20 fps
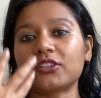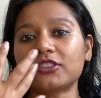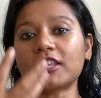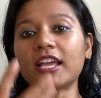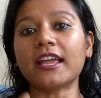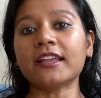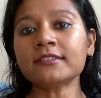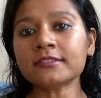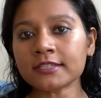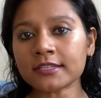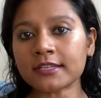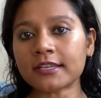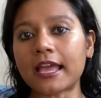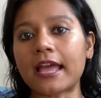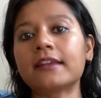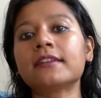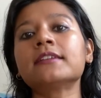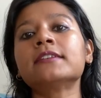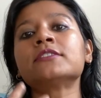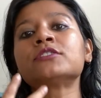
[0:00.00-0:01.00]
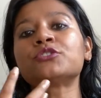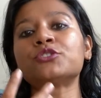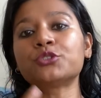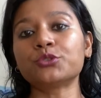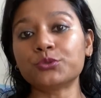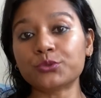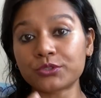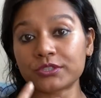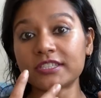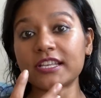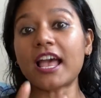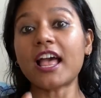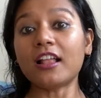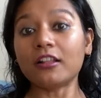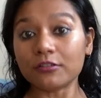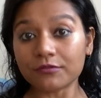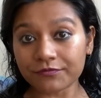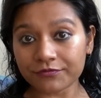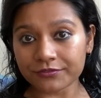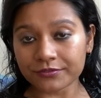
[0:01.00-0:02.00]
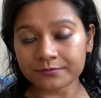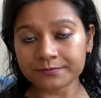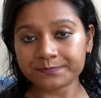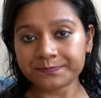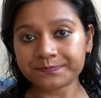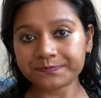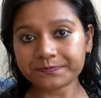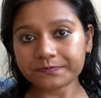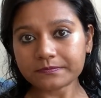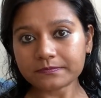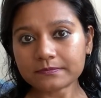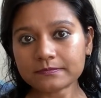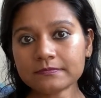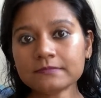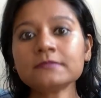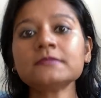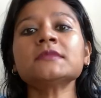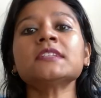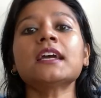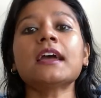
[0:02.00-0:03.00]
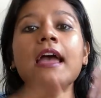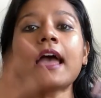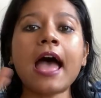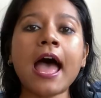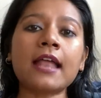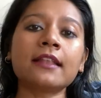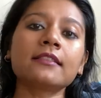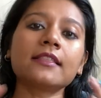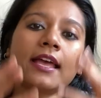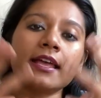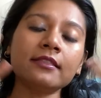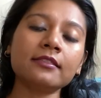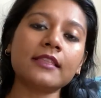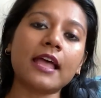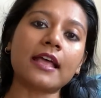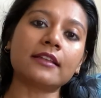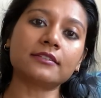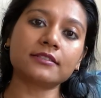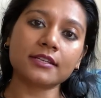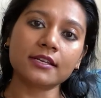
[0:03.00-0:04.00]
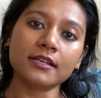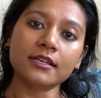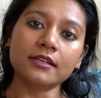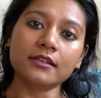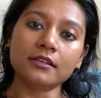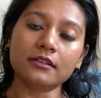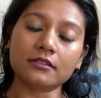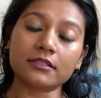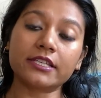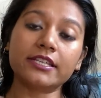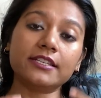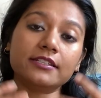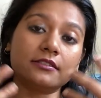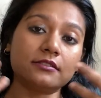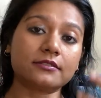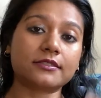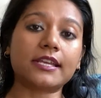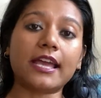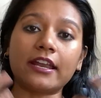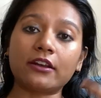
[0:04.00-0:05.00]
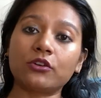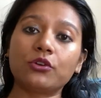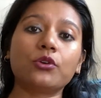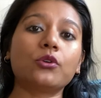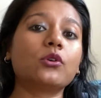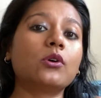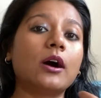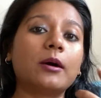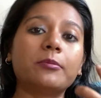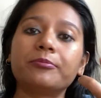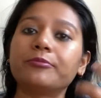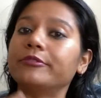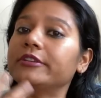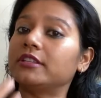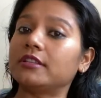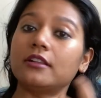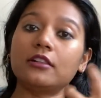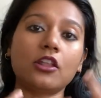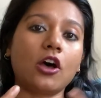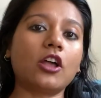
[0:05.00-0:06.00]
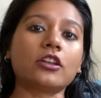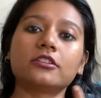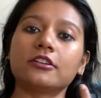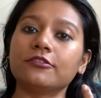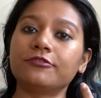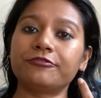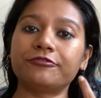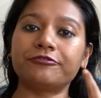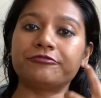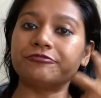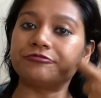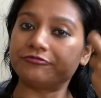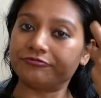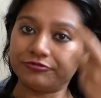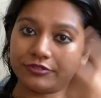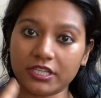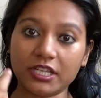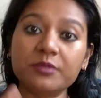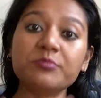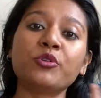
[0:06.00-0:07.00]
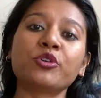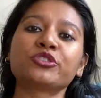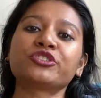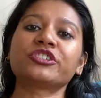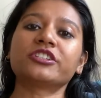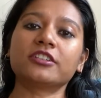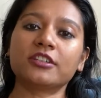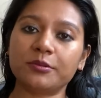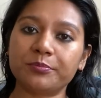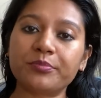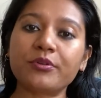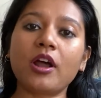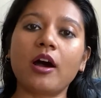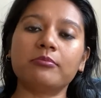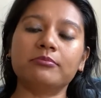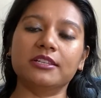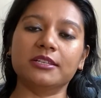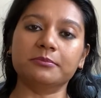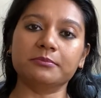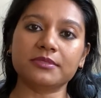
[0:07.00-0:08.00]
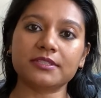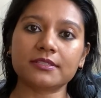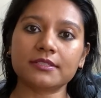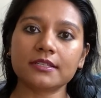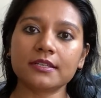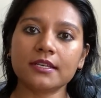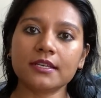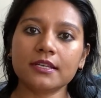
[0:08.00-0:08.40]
authentic and his true self. And then that kid can grow up with a lot of emotional problems,